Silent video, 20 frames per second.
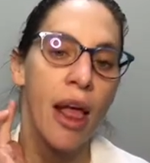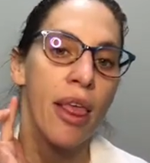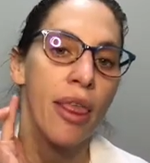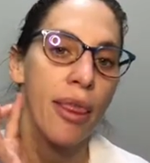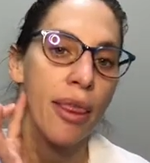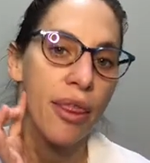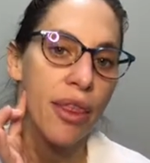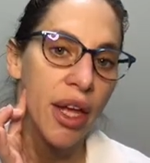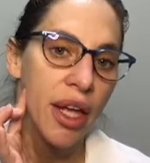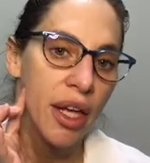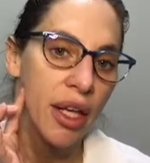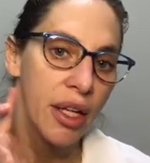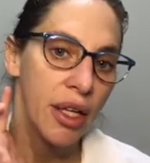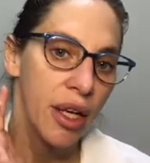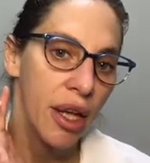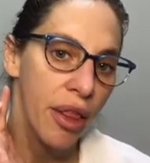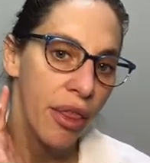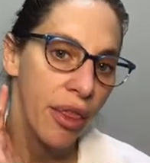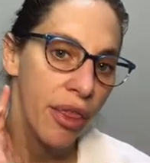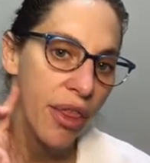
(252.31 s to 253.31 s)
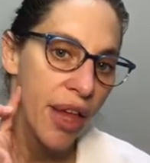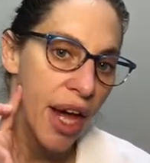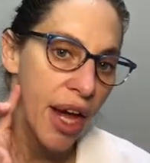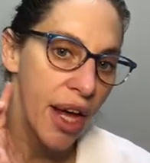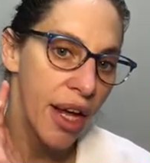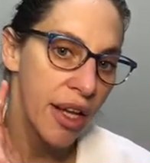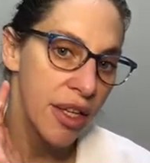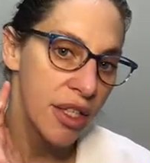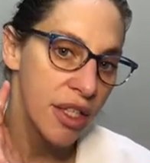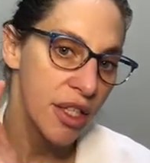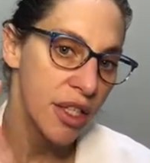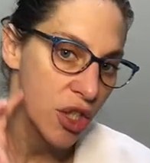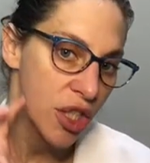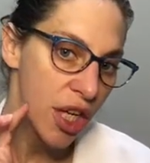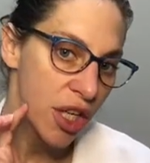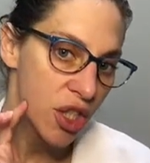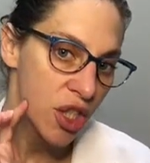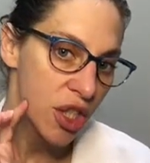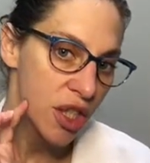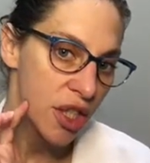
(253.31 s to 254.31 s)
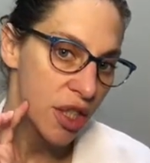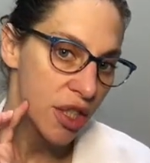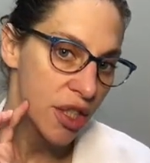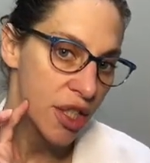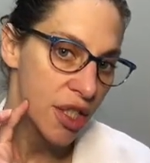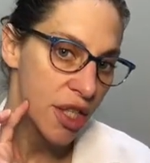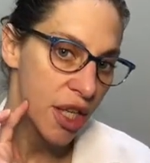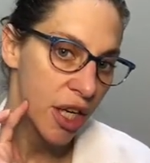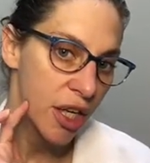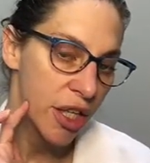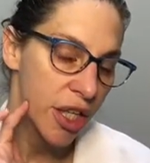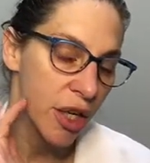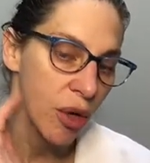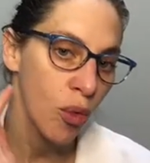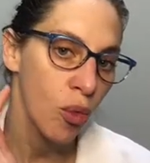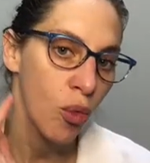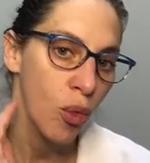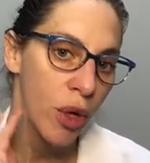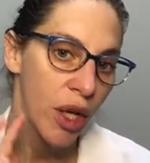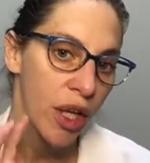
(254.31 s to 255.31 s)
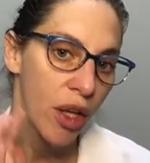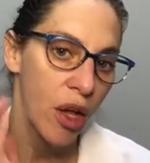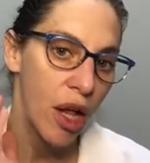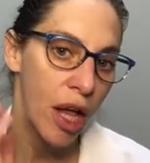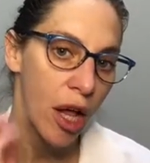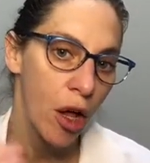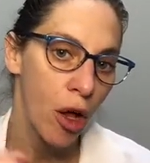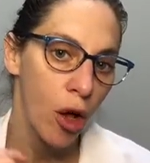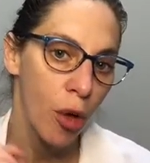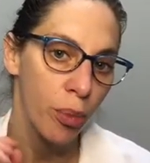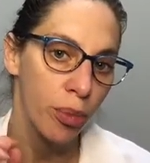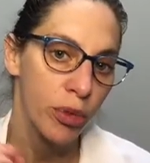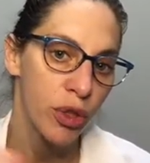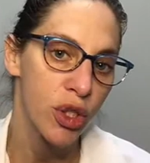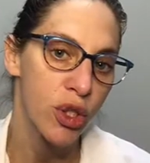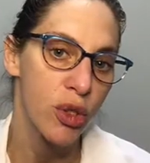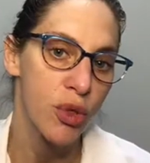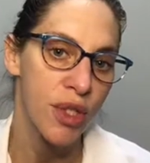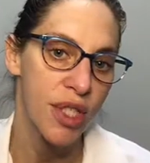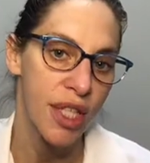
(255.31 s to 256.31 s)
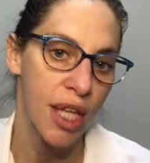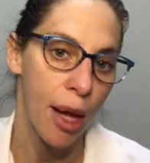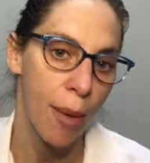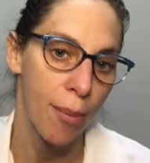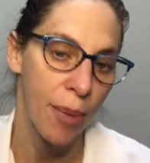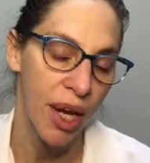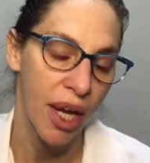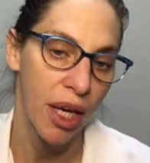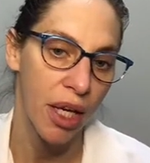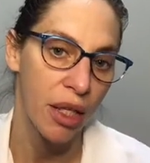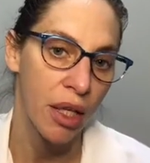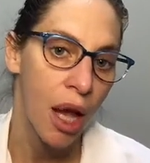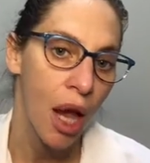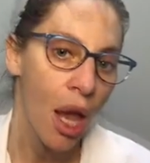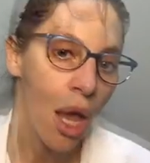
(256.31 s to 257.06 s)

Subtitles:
then that injection in this area will help reduce that pain.